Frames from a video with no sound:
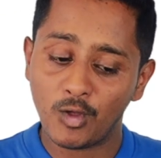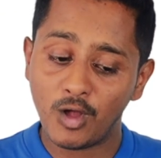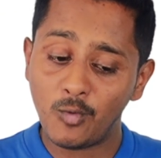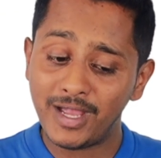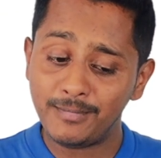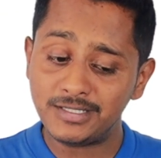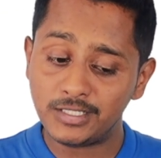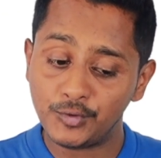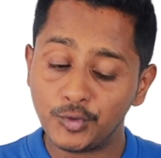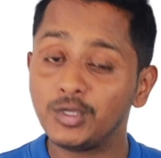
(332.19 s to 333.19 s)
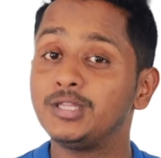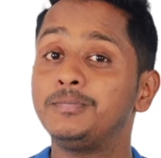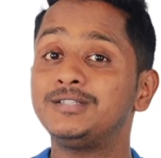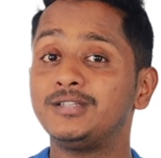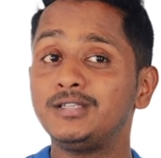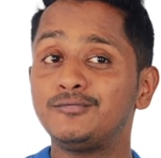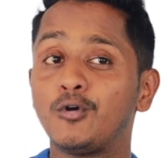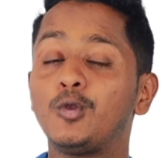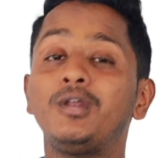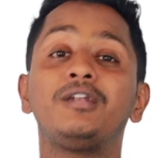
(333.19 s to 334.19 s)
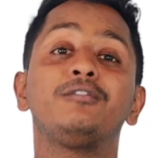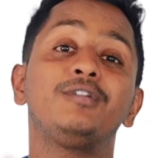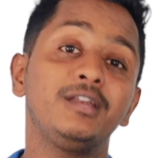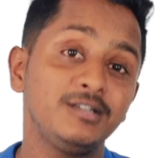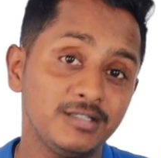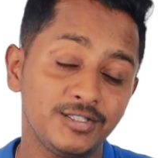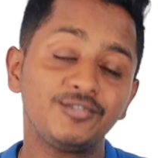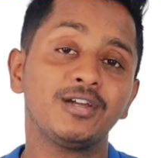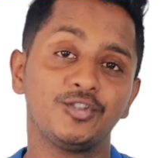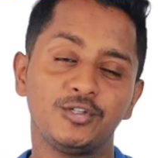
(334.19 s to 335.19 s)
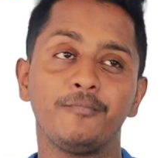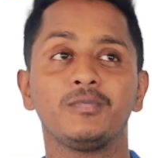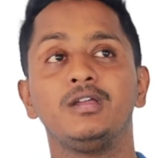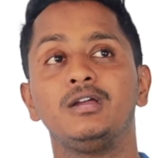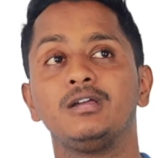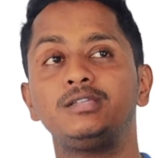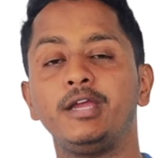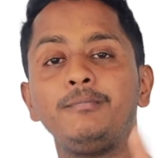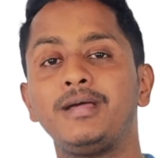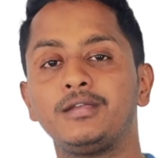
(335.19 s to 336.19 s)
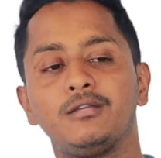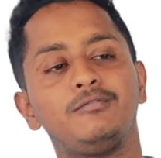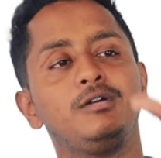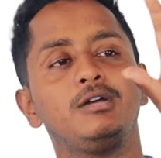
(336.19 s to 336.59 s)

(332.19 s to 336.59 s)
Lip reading: A viable solution. Okay, the person has followed a different structure. Second paragraph,